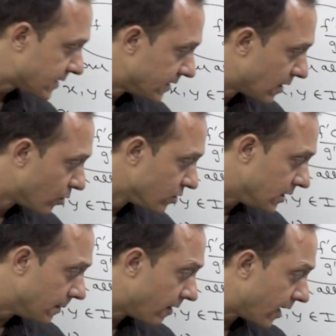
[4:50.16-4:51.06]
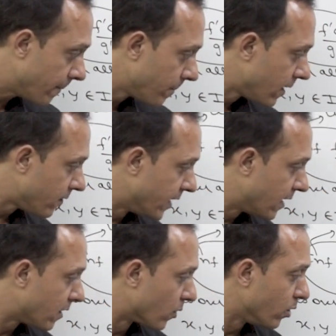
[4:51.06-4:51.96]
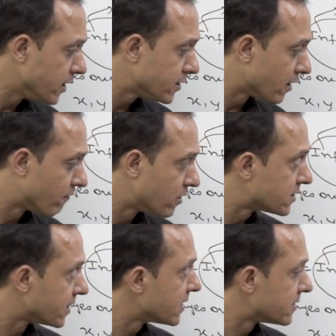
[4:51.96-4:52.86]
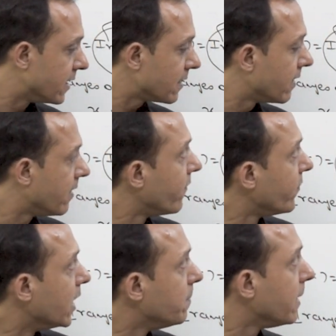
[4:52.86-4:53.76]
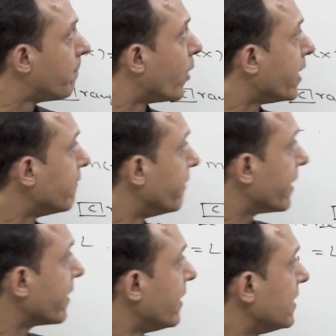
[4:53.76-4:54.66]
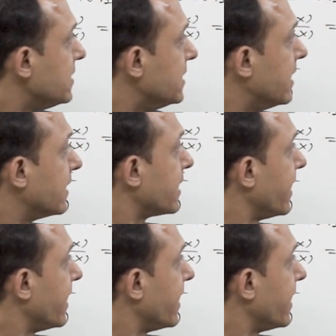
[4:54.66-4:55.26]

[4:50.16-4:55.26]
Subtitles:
is equal to gy, then Rolle's theorem would suggest that there will be a point where g dash